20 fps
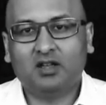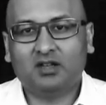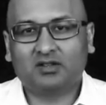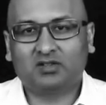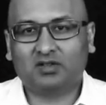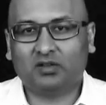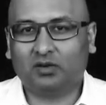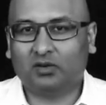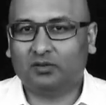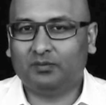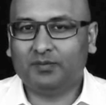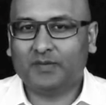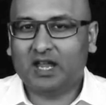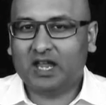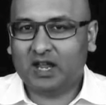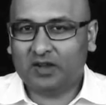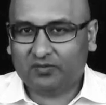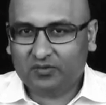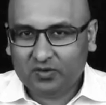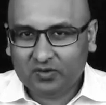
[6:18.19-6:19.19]
So
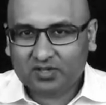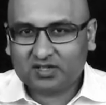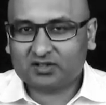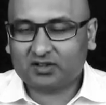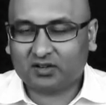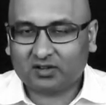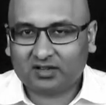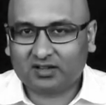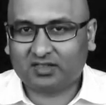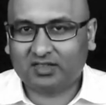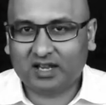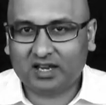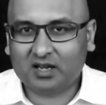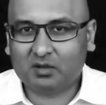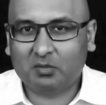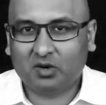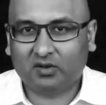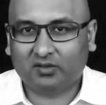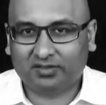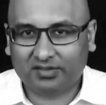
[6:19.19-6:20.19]
if you start to think
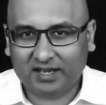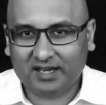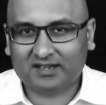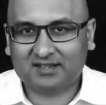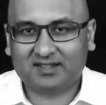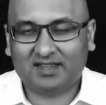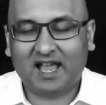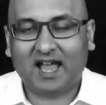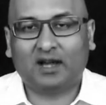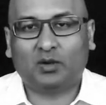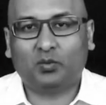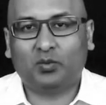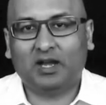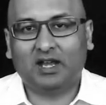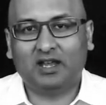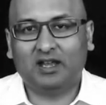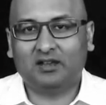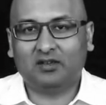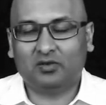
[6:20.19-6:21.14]
about things that way,